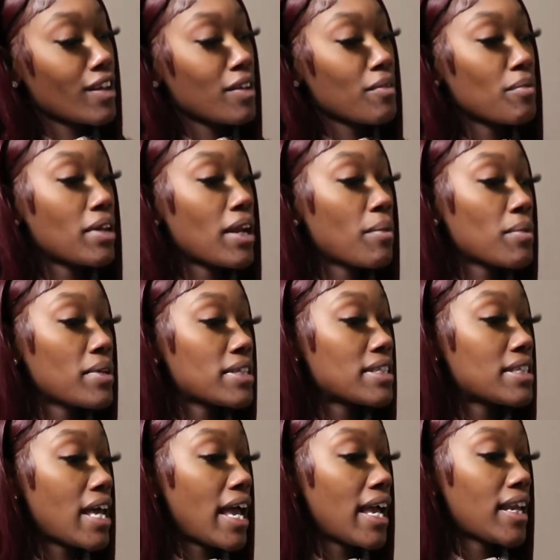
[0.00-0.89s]
But I'm
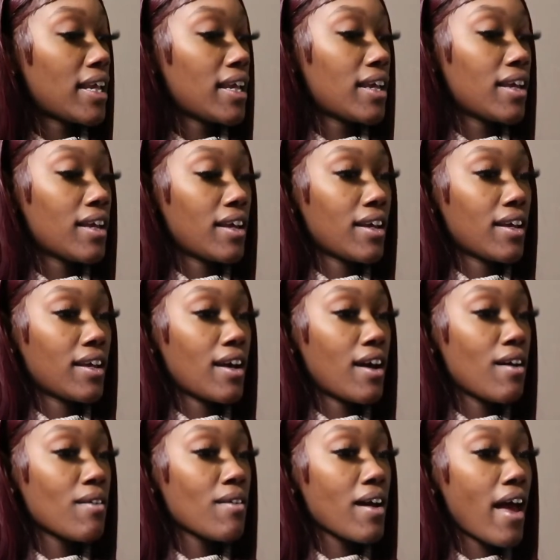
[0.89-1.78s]
excited.
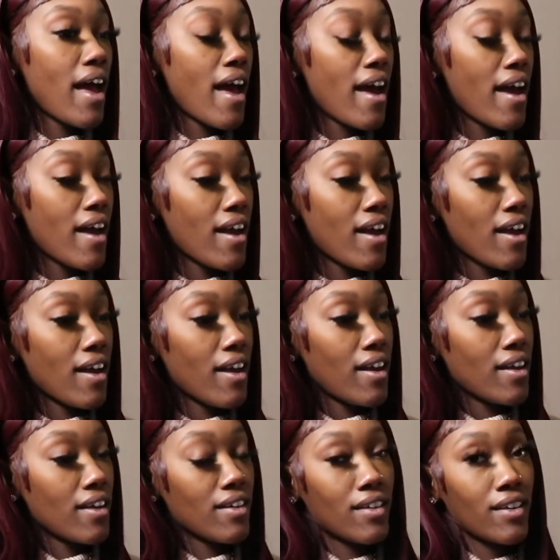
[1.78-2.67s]
Okay.
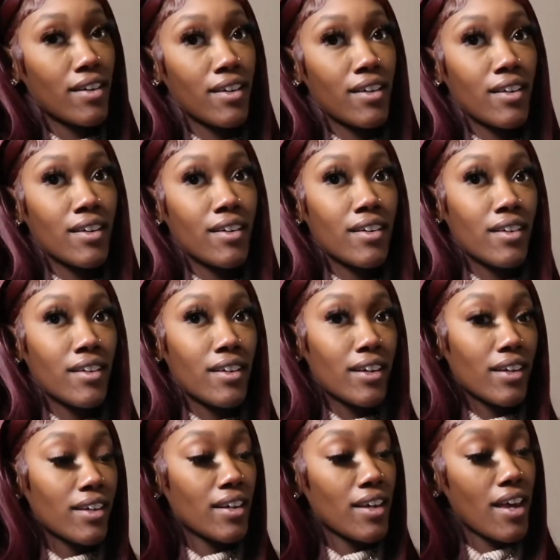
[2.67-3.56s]

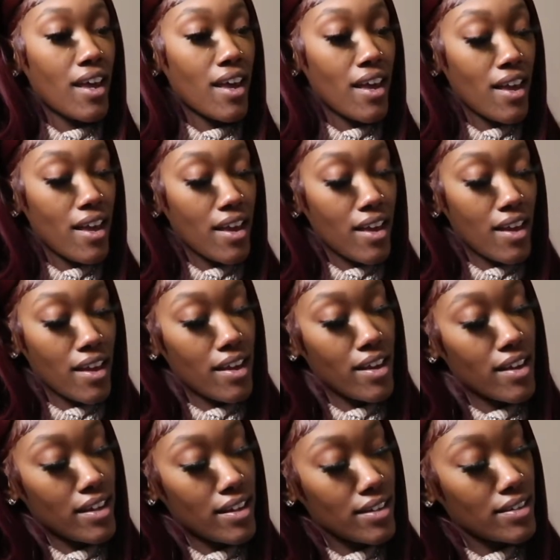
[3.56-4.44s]

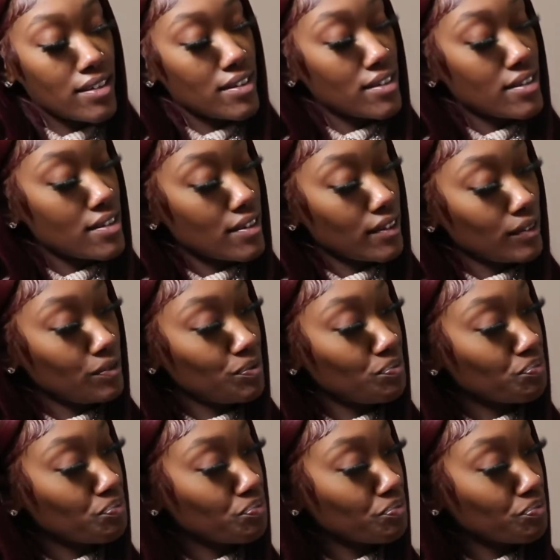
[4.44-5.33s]
Yes.
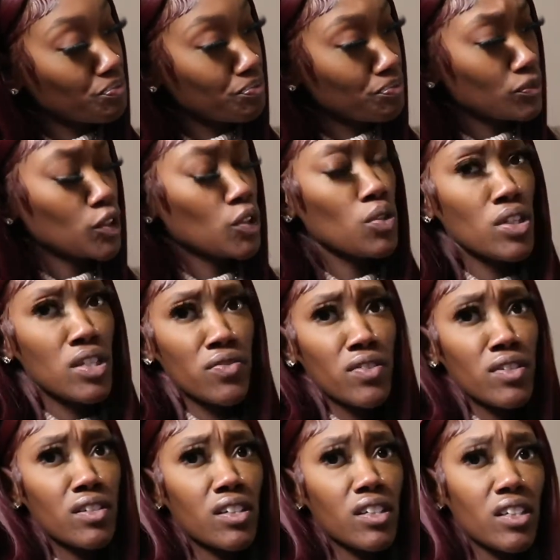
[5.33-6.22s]
Oh, this feels